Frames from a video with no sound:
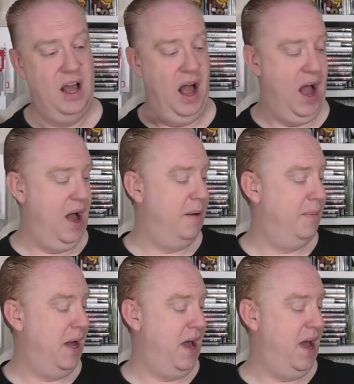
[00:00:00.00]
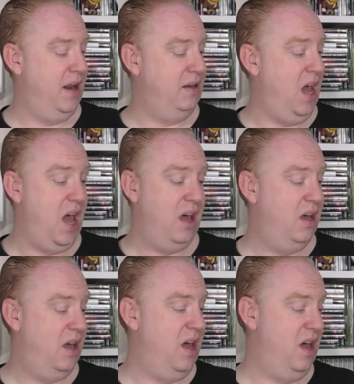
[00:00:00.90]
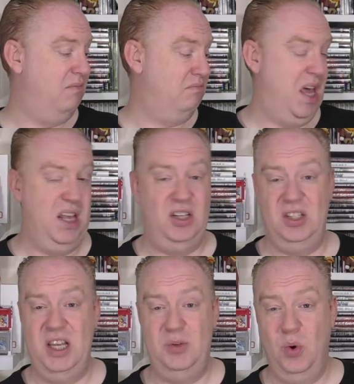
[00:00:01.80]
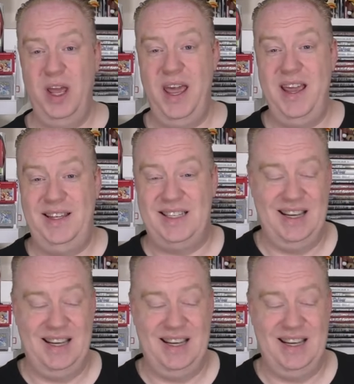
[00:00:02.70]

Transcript: It just is what it is.